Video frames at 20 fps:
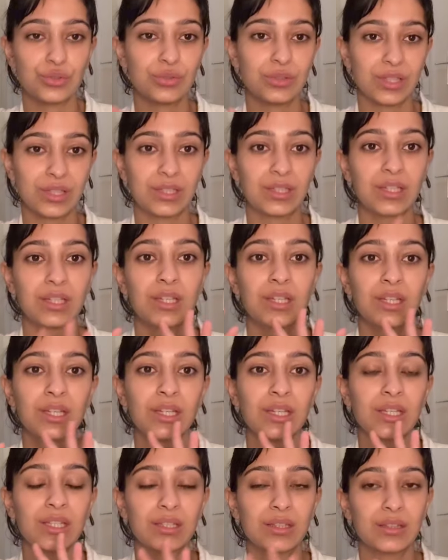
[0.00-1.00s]

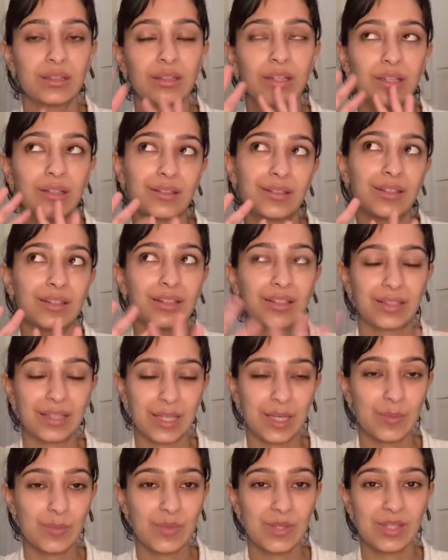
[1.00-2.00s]
like the
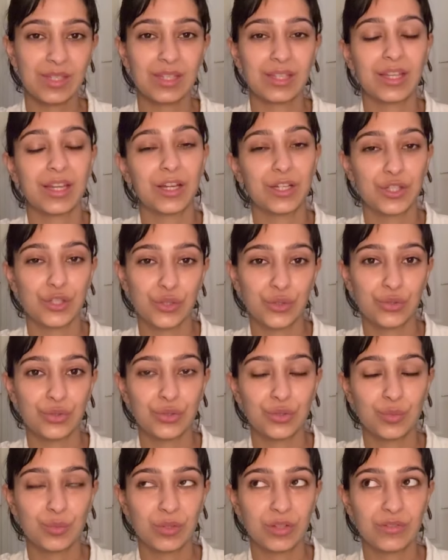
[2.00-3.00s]
clips that I showed
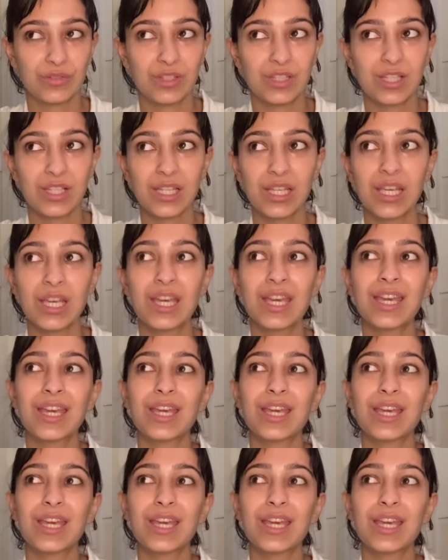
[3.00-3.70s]
you previously.